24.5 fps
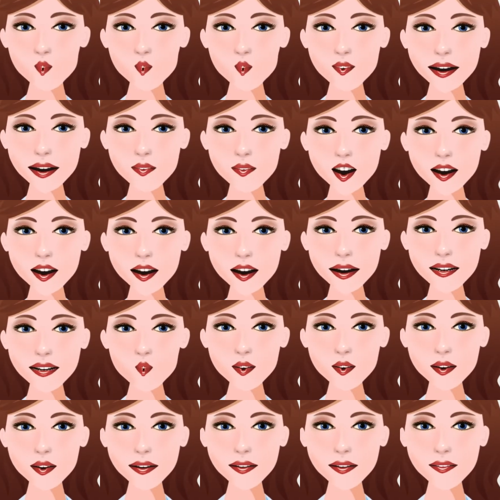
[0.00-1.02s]
Lea
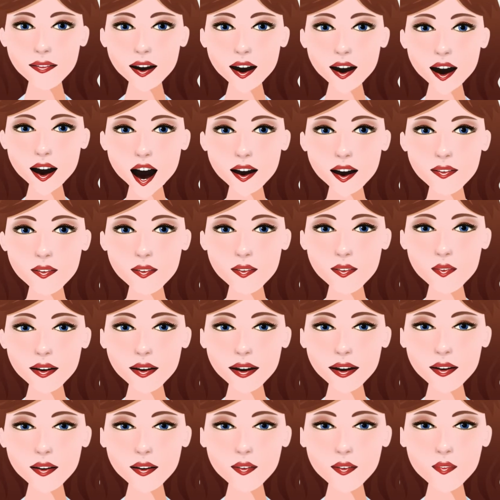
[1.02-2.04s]
Thompson, born May
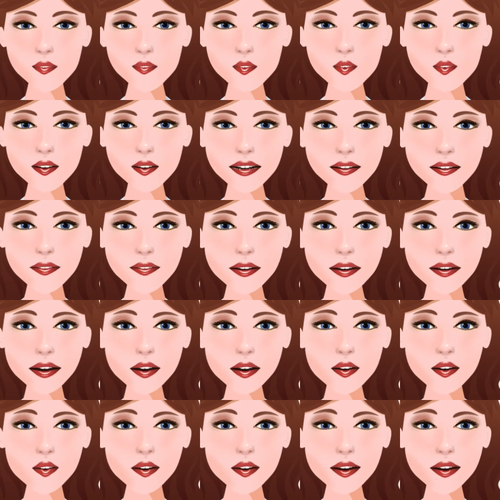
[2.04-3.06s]
31,
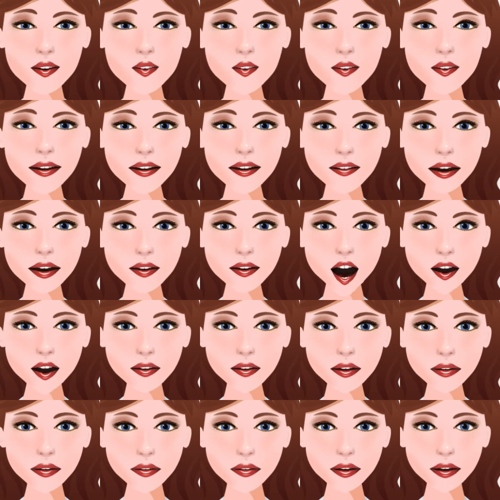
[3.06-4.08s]

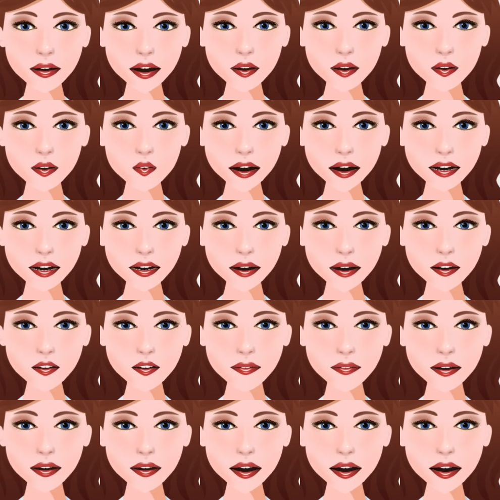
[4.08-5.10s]
1961,
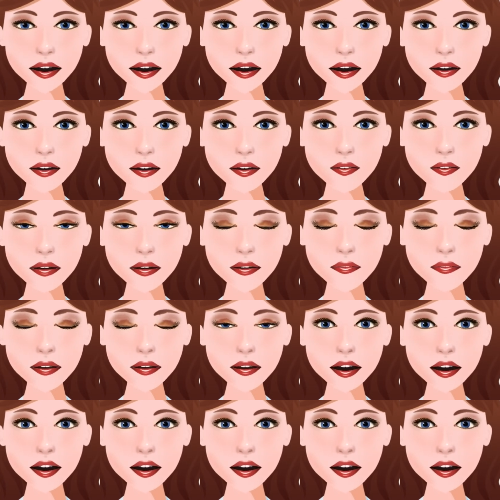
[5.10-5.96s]
Rochester, Minnesota,